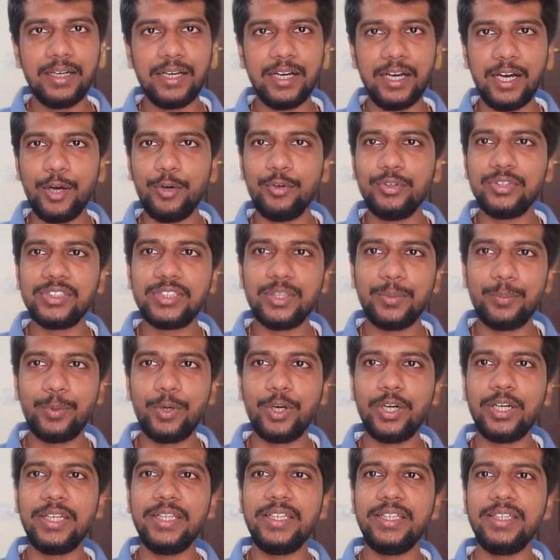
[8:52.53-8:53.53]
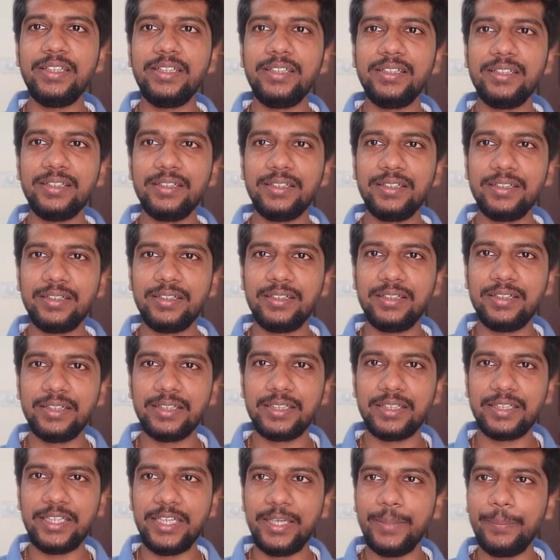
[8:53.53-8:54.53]
How is the body
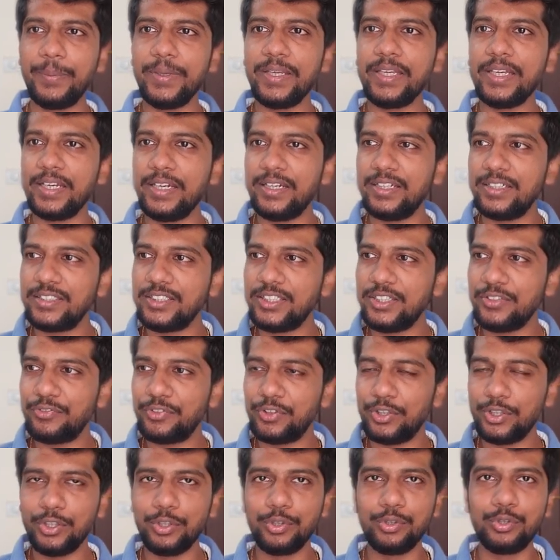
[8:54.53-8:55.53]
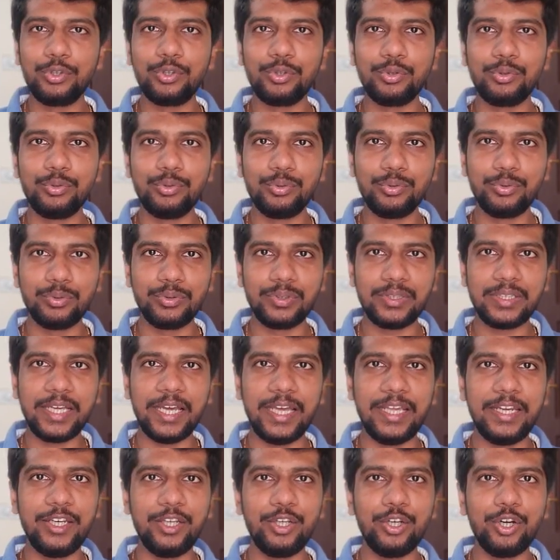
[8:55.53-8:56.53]
keeping energy for you to
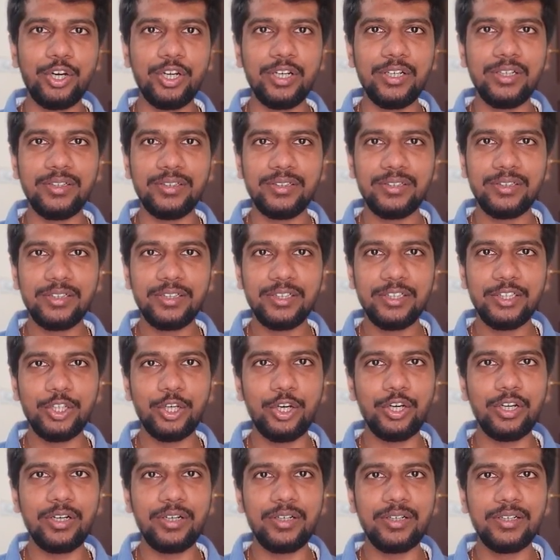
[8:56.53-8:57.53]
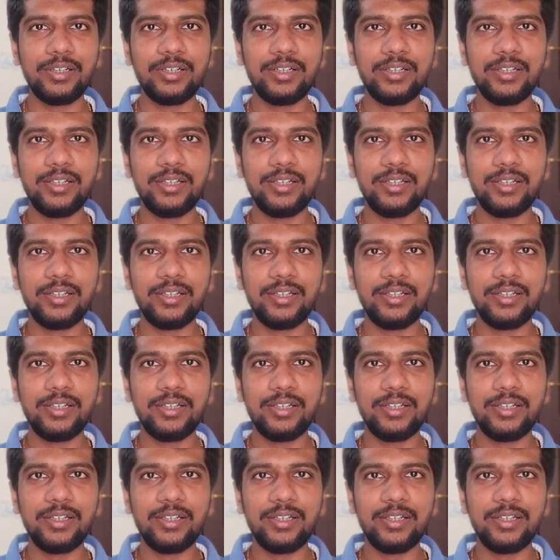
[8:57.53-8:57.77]
carry on your